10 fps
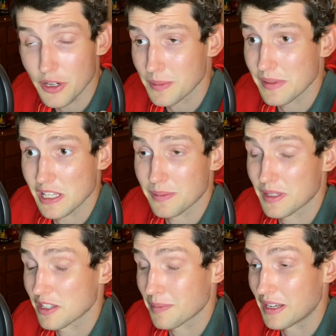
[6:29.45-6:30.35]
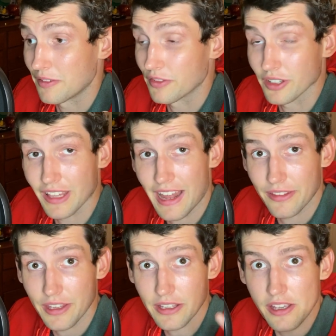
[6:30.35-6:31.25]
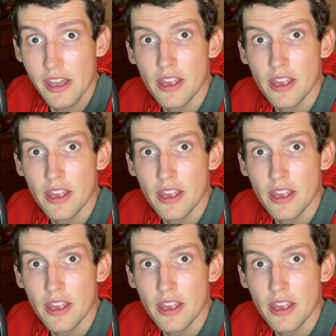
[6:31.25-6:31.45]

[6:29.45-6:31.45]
He's been suspended for a lot of things.